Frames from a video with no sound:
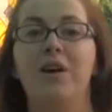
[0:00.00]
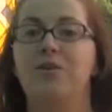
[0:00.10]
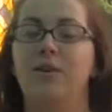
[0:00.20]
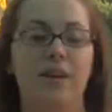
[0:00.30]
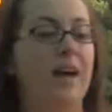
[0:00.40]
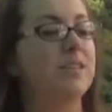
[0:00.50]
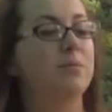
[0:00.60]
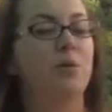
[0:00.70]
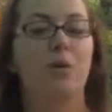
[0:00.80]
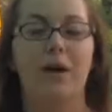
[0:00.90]
So I've got
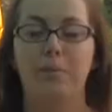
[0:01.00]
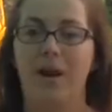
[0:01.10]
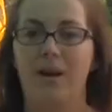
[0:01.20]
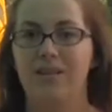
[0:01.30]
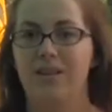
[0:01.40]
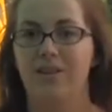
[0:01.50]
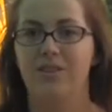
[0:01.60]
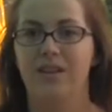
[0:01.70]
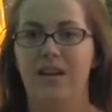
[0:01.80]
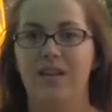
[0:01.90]
some great products here
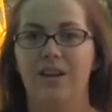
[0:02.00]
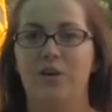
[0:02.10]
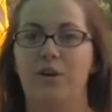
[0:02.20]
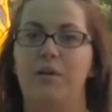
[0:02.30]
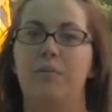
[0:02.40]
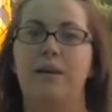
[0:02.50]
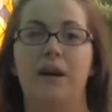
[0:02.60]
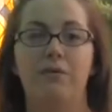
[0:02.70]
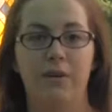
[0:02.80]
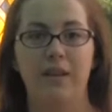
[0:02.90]
today that are going to be
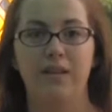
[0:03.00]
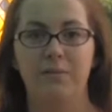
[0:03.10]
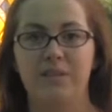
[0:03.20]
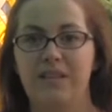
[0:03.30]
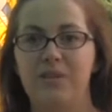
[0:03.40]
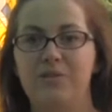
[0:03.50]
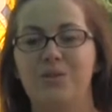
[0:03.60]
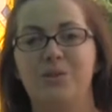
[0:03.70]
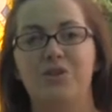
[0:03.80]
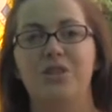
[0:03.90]
effective mosquito
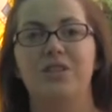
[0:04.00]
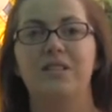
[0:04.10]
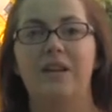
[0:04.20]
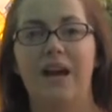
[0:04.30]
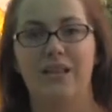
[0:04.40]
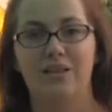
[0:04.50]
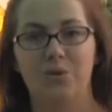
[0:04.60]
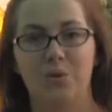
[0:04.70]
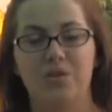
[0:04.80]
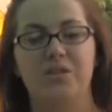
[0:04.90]
solutions at the
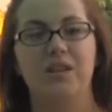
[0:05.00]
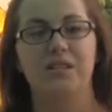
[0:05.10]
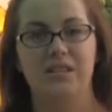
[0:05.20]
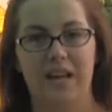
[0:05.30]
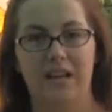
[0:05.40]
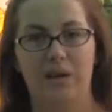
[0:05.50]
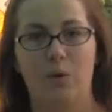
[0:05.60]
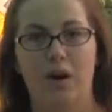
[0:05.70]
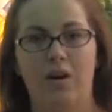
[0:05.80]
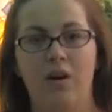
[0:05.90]
source standing
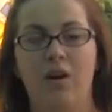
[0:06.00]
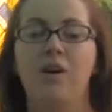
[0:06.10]
water.